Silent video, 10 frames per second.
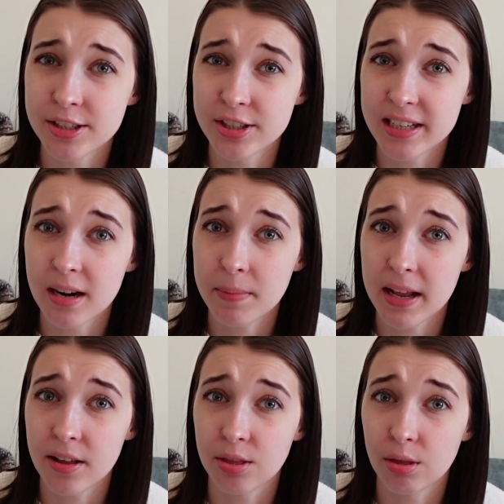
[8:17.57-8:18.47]
just going to be
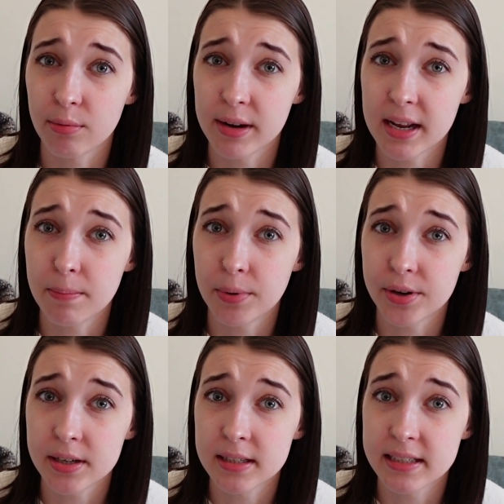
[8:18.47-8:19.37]
a
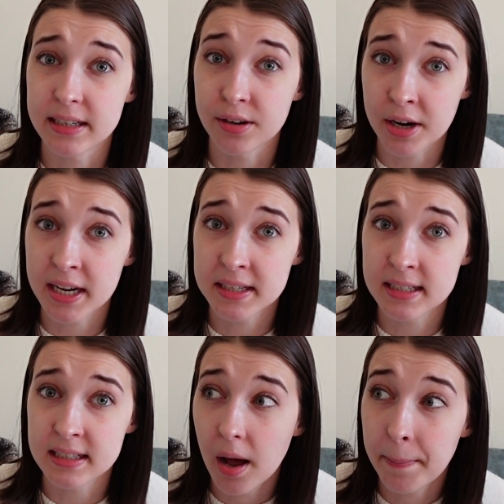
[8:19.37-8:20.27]
3-book
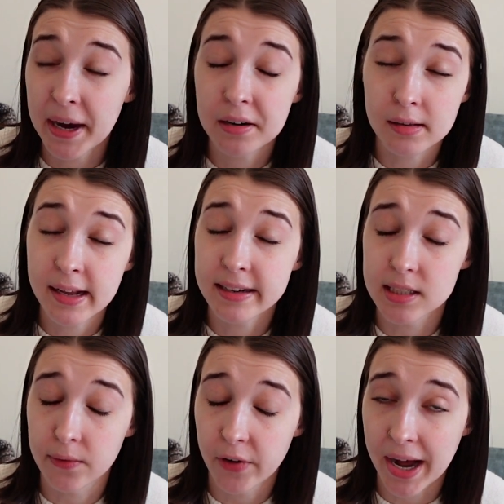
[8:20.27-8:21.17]
series? Apparently
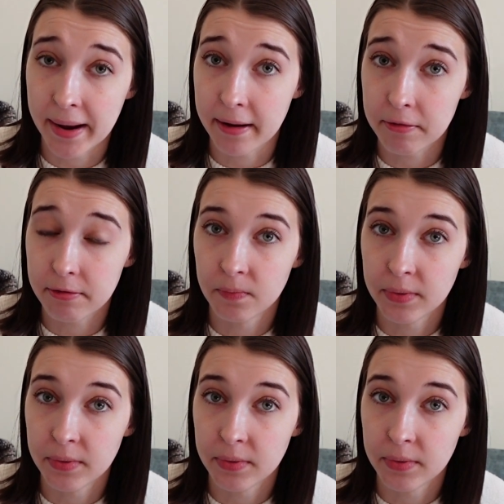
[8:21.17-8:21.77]
it's 5.